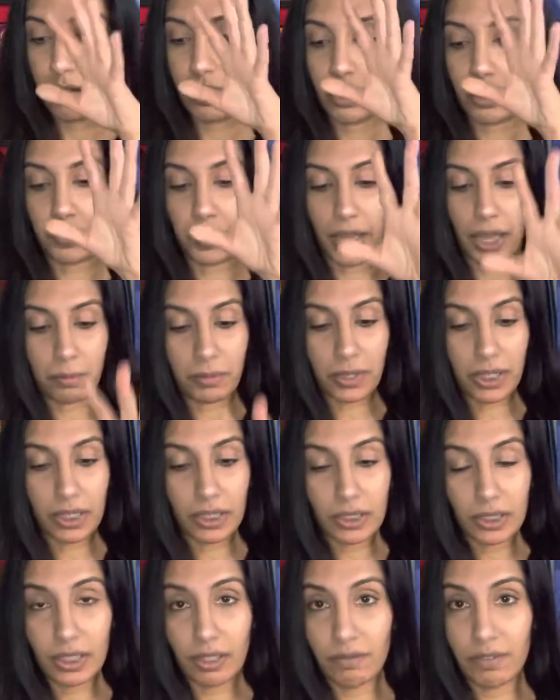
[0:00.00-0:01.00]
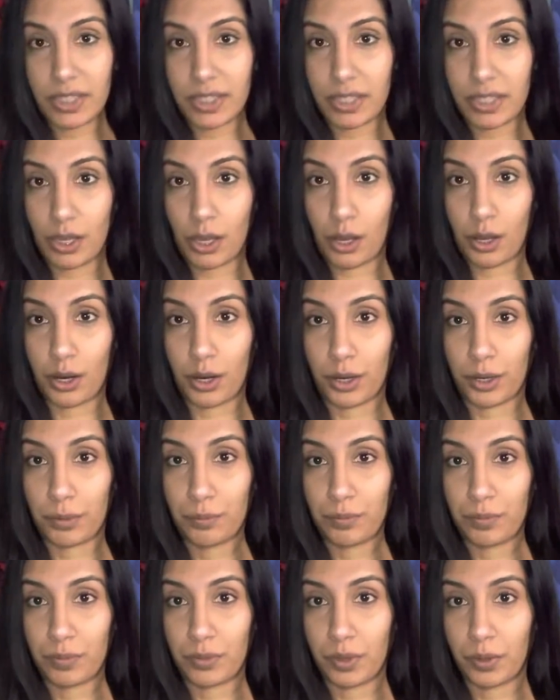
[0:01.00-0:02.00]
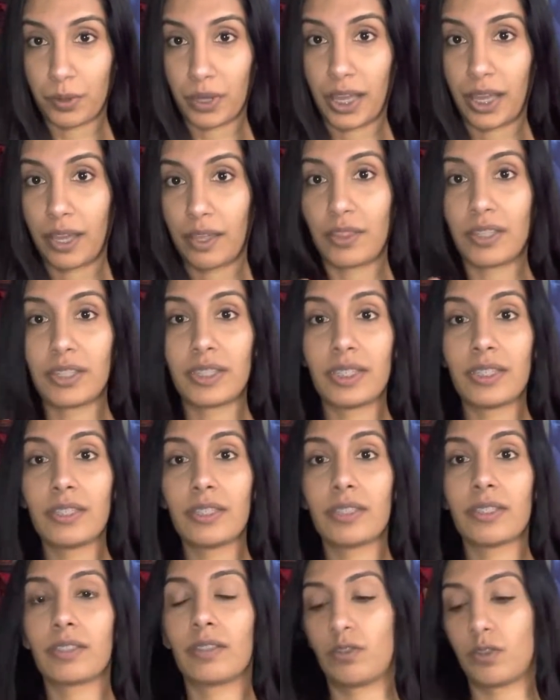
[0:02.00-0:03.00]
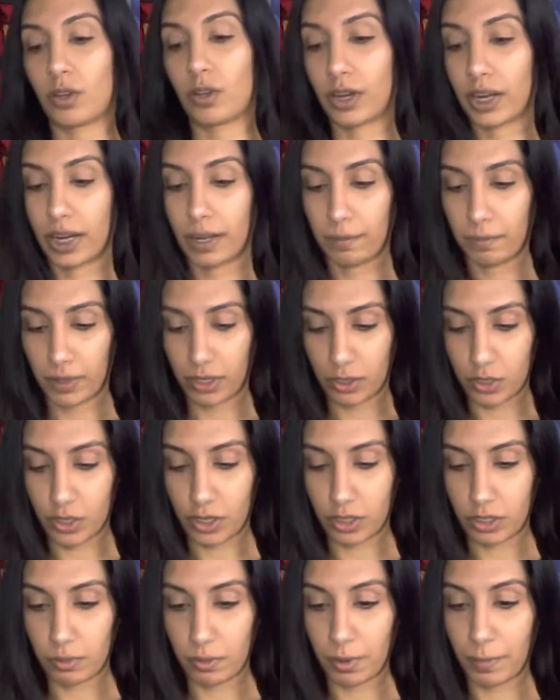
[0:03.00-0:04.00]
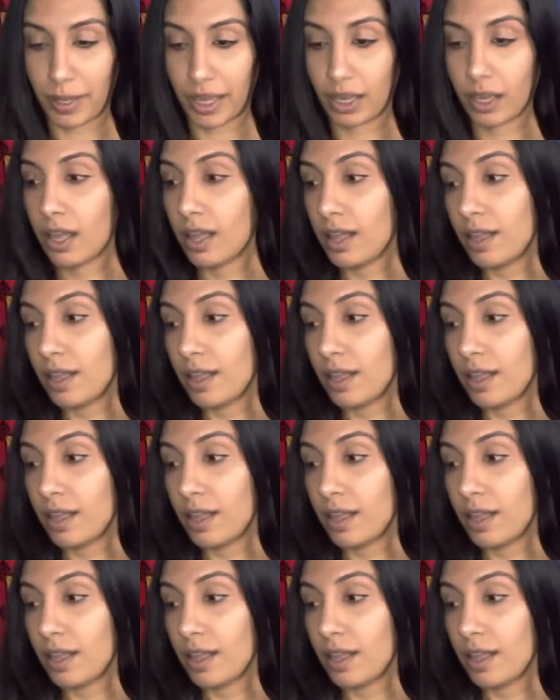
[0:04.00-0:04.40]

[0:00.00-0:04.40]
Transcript: Okay, I'm gonna leave this here. Okay, this is, sorry, I touched my mic.